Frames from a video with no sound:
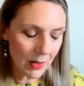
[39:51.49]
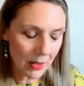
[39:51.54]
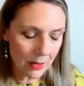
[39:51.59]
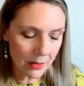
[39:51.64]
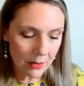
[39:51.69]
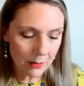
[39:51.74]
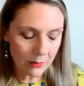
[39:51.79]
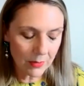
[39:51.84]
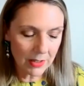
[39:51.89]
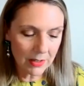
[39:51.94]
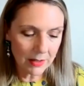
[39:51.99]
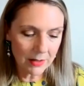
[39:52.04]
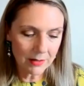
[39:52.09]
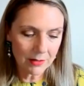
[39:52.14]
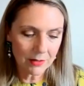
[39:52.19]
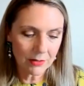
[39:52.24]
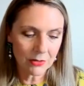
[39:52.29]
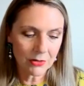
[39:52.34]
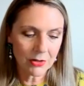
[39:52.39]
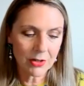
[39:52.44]

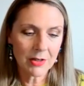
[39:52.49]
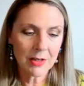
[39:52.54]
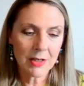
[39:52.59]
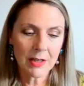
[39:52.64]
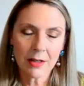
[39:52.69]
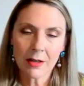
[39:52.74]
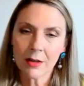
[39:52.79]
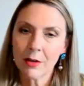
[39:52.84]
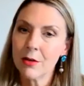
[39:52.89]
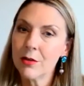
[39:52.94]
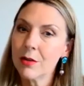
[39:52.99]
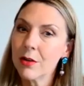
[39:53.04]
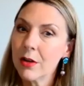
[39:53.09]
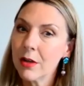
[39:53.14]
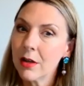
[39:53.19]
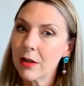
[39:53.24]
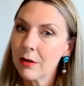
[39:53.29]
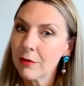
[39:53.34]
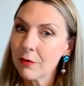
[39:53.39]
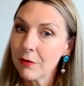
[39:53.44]
Louise Shuniak, who's going
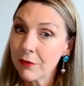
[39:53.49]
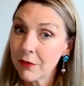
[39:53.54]
to